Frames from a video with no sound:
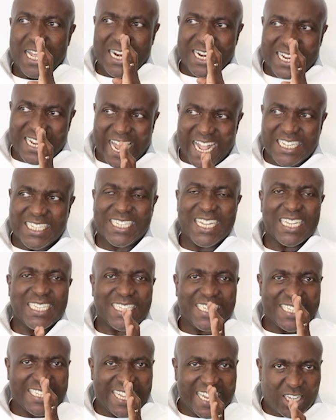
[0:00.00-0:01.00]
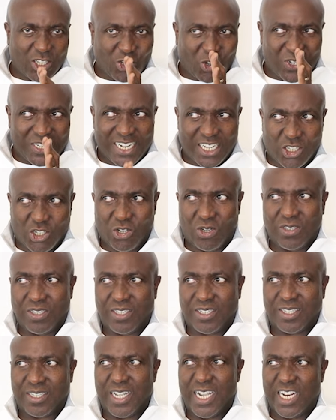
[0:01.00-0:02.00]
largest
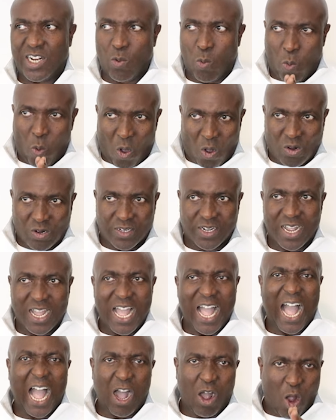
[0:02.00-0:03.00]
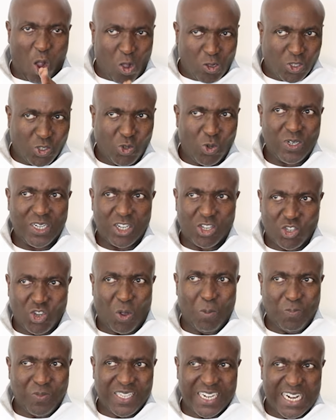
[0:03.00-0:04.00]
detonations in the world are also the
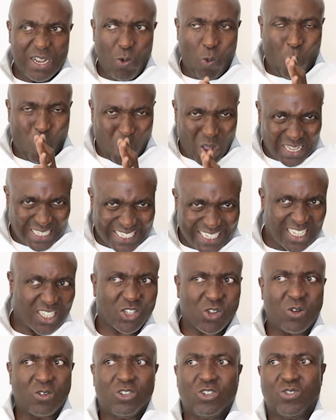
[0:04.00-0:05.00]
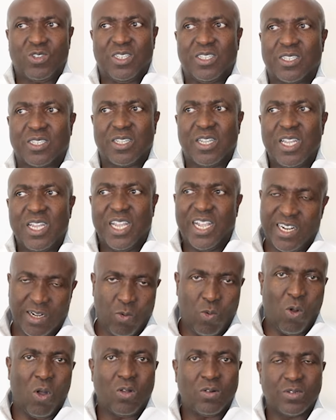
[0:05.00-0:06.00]
top three wealthiest countries in
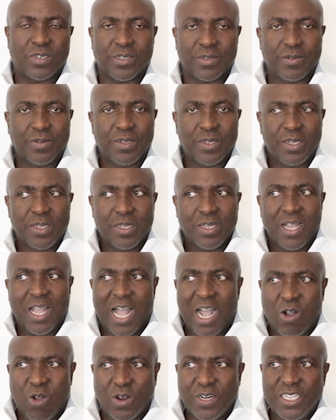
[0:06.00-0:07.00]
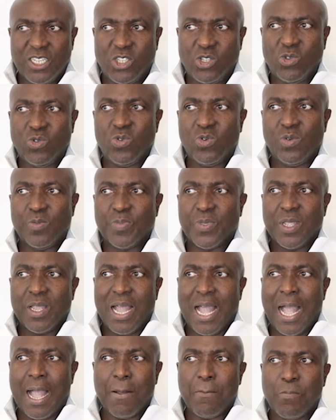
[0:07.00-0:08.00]
the world. According to
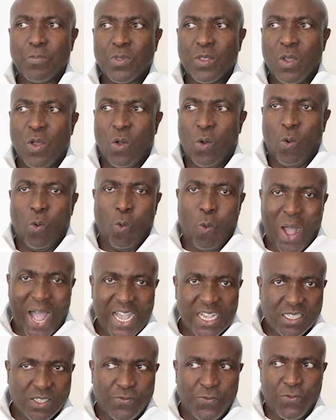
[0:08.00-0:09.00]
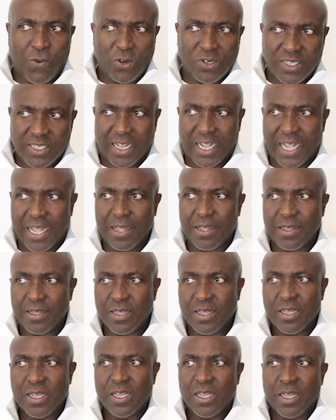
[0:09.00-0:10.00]
um, Wise Voter,
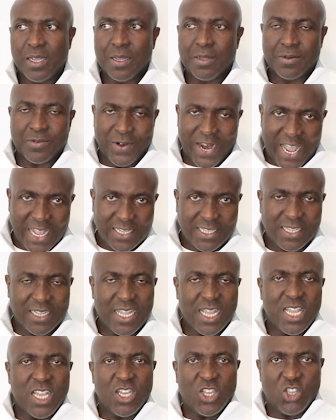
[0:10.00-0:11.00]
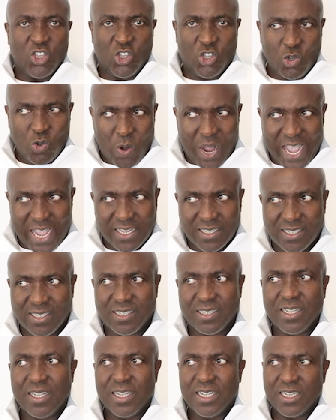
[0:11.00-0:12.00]
right,
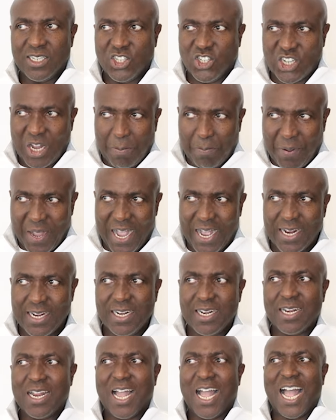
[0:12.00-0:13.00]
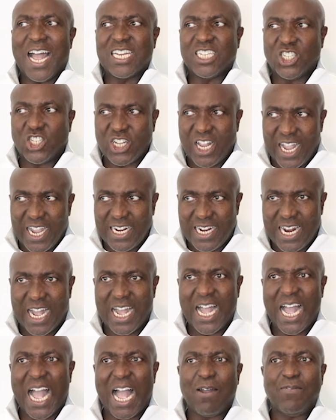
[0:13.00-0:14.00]
US, Japan, and
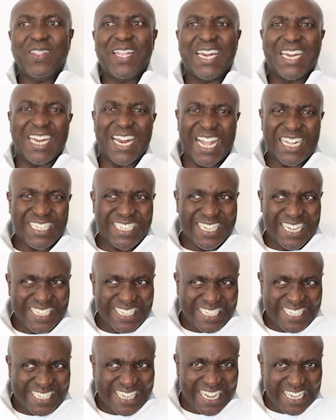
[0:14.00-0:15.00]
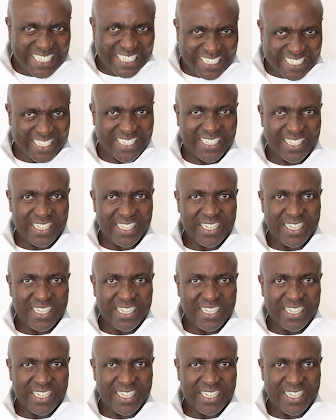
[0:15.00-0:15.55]
China have the largest debts.